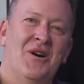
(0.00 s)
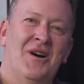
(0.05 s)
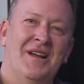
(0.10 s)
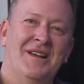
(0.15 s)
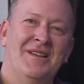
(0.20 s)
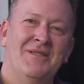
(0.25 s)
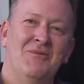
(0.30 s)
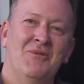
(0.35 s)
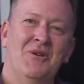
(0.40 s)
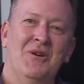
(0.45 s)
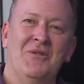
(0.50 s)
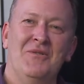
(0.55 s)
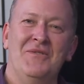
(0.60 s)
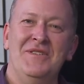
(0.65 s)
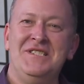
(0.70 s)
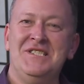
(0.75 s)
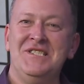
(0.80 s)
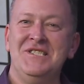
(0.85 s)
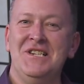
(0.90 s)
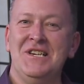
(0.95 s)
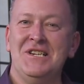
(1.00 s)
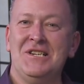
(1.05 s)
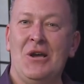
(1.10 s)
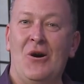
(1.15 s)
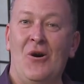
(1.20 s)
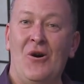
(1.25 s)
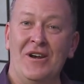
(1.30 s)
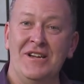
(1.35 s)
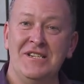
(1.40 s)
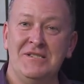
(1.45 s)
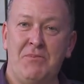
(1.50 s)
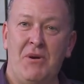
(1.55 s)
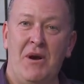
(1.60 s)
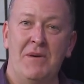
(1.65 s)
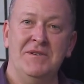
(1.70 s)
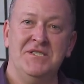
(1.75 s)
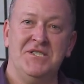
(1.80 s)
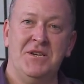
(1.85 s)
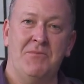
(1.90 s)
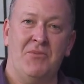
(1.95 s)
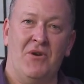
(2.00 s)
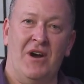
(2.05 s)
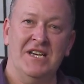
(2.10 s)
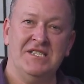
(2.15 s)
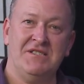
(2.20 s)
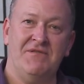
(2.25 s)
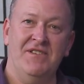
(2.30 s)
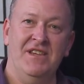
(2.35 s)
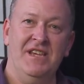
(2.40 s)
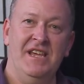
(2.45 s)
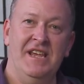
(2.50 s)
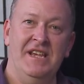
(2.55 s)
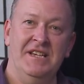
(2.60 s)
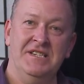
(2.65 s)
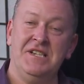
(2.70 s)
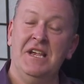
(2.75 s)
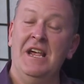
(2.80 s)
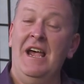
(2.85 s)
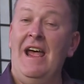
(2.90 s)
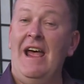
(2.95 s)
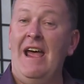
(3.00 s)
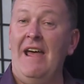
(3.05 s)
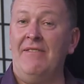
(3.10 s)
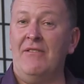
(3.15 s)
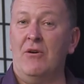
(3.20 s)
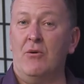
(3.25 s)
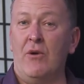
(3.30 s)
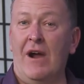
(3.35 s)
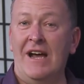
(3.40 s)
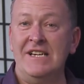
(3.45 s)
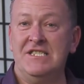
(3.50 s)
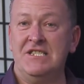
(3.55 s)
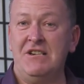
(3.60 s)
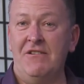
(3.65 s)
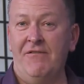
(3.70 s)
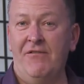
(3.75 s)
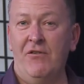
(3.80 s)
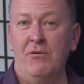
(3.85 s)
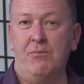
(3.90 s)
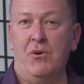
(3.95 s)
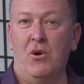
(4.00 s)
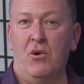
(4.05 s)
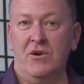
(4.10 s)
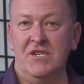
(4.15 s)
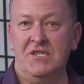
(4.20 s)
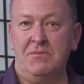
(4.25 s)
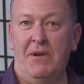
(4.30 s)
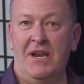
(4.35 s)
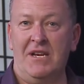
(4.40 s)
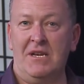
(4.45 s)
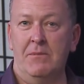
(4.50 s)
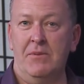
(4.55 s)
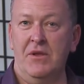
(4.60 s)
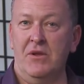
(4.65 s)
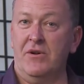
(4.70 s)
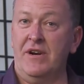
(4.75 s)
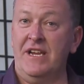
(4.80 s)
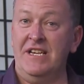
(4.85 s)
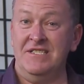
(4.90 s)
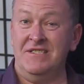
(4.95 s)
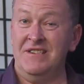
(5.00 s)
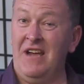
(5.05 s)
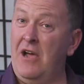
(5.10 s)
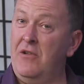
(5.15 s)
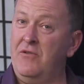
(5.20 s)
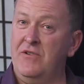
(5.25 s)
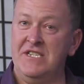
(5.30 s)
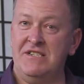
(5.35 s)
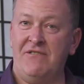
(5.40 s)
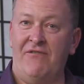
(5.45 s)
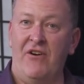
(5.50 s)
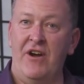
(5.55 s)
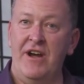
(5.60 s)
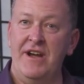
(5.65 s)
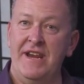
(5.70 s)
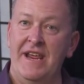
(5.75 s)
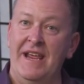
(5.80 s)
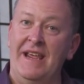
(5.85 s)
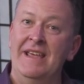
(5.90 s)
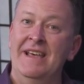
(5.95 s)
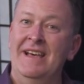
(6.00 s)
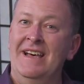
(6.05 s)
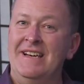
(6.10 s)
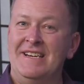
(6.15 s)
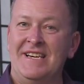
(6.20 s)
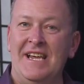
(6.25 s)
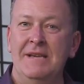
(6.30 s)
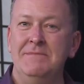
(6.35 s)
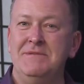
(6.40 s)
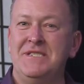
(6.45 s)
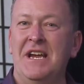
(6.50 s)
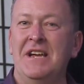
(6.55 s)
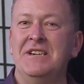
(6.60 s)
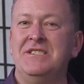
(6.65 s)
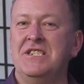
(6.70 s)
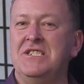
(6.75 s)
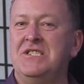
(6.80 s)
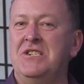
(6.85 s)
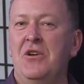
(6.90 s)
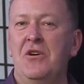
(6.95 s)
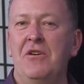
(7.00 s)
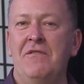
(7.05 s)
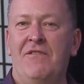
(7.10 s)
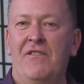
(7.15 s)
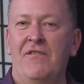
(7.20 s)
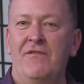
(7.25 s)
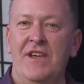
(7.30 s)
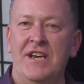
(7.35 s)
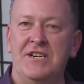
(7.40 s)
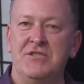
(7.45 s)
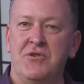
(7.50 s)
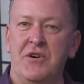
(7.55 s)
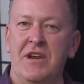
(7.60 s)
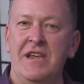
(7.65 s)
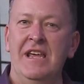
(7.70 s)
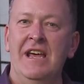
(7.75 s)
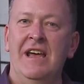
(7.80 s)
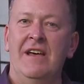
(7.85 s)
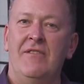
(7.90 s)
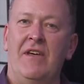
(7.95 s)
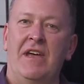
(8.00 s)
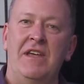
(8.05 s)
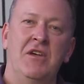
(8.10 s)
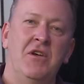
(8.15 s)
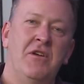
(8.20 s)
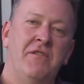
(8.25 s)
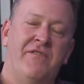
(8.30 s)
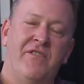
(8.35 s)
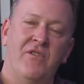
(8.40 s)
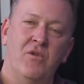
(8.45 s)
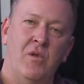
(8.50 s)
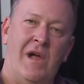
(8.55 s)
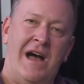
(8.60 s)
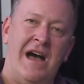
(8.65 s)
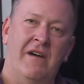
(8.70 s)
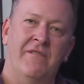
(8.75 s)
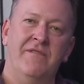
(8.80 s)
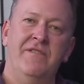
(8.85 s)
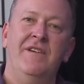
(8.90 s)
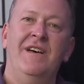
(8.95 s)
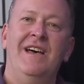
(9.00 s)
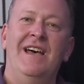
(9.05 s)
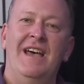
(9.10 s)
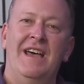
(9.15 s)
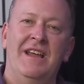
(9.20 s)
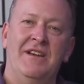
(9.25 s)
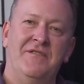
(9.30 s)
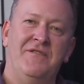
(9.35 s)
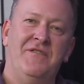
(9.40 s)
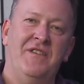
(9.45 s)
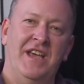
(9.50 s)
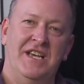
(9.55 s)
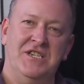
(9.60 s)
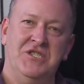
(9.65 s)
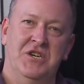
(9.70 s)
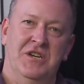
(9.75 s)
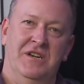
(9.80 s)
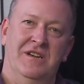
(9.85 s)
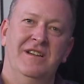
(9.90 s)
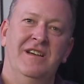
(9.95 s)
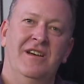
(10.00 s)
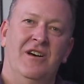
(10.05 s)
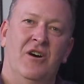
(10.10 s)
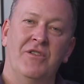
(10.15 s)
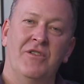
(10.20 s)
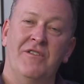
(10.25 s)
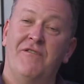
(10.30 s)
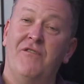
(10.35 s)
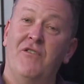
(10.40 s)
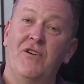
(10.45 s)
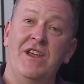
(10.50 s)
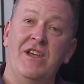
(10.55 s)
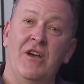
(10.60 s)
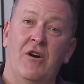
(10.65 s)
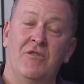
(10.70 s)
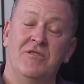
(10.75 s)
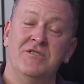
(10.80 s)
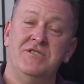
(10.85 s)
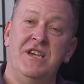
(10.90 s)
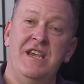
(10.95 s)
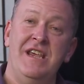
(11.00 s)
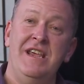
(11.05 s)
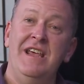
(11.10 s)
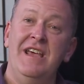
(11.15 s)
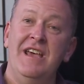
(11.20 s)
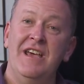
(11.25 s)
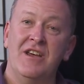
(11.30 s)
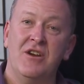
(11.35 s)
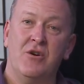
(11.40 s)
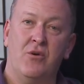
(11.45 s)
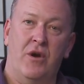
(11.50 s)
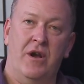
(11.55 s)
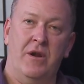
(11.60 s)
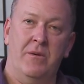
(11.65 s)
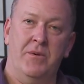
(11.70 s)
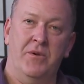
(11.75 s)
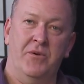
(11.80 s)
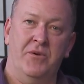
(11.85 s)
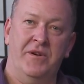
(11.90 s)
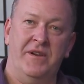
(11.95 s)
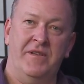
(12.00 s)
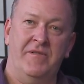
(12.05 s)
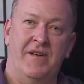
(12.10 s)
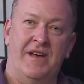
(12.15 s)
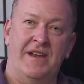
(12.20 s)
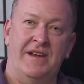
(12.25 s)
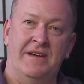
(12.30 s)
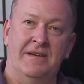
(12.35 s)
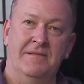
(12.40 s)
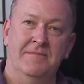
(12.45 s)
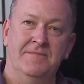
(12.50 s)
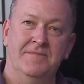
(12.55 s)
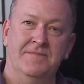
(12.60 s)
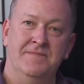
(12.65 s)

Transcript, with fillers: right. Well, this is the tightest premiership race for years, and the race of football respectability is no less frantic. Teams don't just yearn for victory, they yearn for love and affection. On the footyology credibility ladder.